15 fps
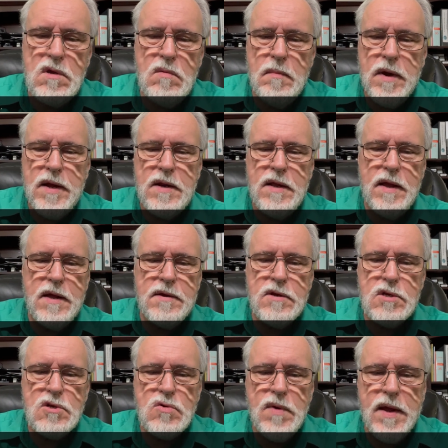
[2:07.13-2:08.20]
You might get
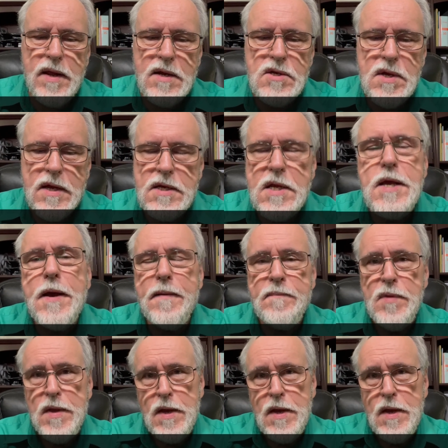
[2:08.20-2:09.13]
strange idea,